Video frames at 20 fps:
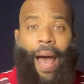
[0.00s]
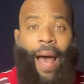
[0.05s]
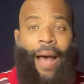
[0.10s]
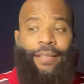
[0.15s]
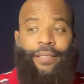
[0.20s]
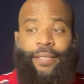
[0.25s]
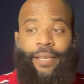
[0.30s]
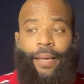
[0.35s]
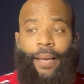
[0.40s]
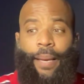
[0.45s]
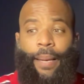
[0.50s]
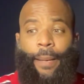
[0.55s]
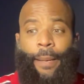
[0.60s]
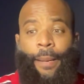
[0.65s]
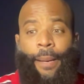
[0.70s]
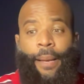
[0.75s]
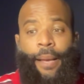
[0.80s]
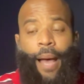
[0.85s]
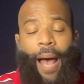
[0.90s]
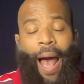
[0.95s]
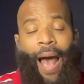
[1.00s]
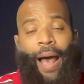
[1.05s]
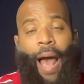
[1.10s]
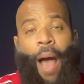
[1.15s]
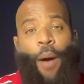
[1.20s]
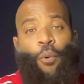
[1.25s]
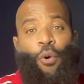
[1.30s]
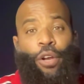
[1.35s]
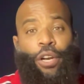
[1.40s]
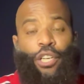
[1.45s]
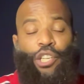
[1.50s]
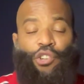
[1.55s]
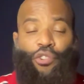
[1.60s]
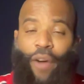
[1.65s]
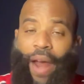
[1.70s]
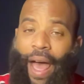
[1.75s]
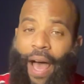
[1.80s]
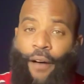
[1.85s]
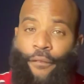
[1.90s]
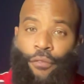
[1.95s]
said I want to
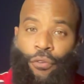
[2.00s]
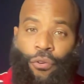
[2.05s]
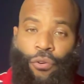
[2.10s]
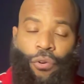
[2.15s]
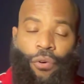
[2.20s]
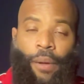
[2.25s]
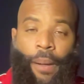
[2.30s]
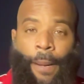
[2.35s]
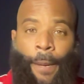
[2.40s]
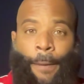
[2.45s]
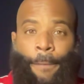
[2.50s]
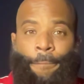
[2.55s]
travel.